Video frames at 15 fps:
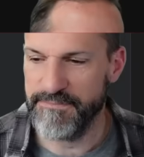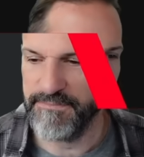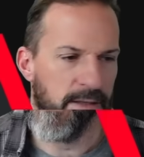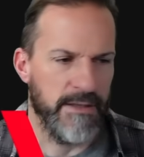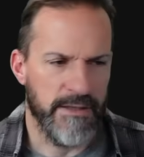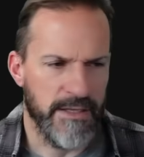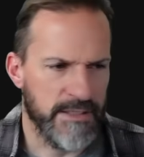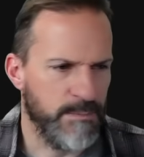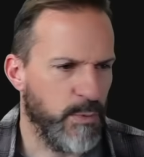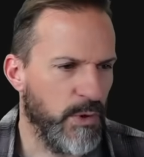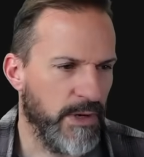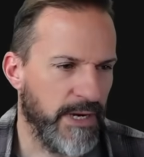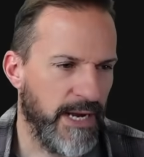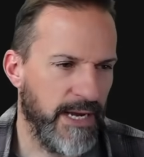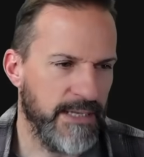And then this
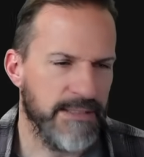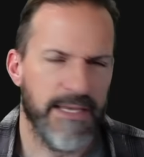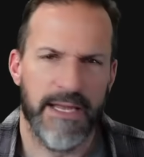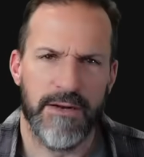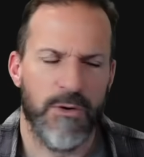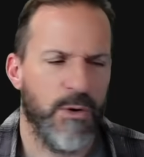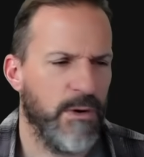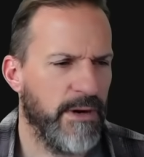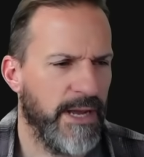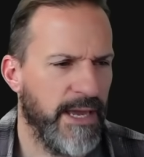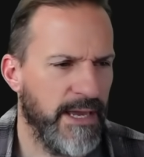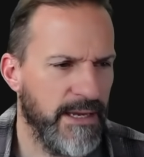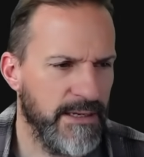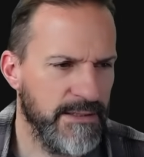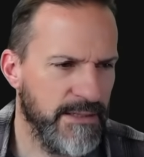poor guy, is that
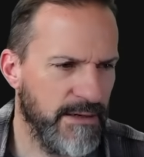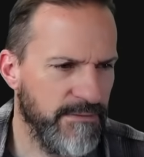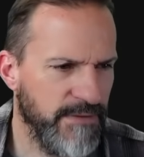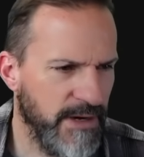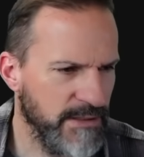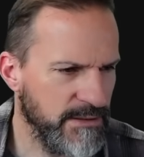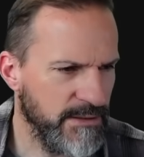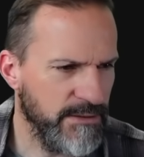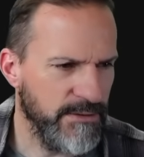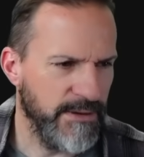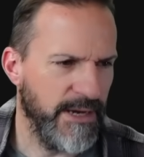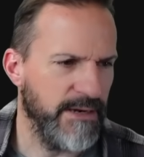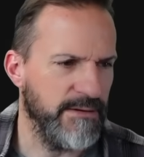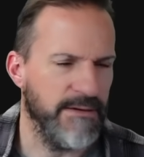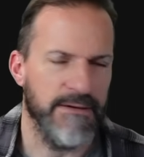Jorge Delfonso?
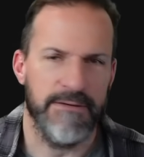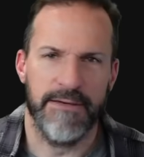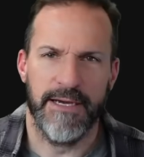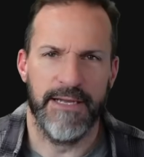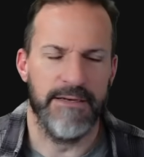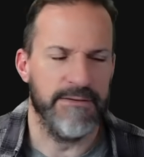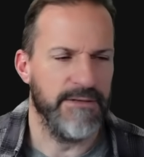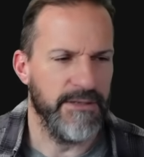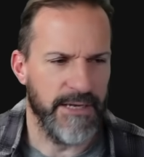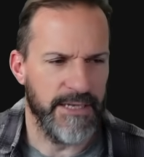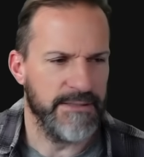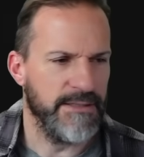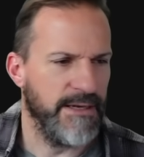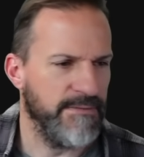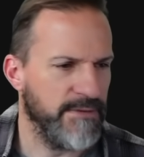I don't know. You
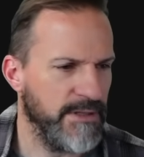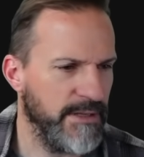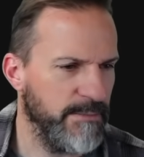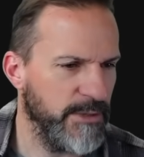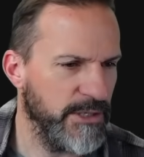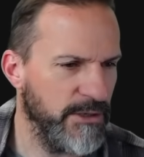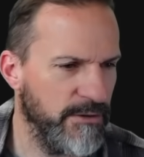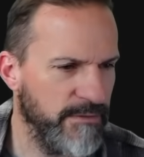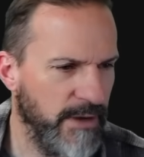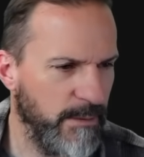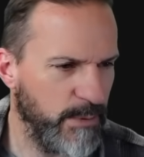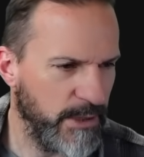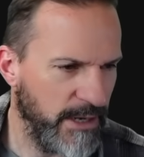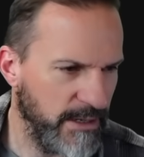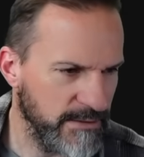guys will have to let me know if I
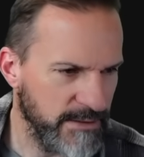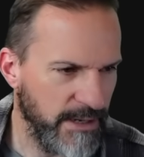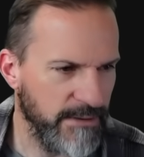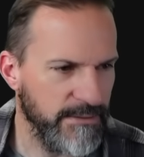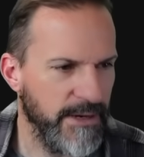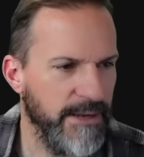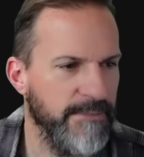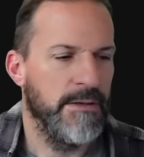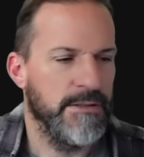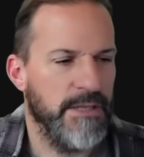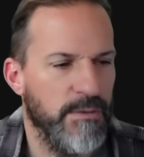pronounced that right. Said,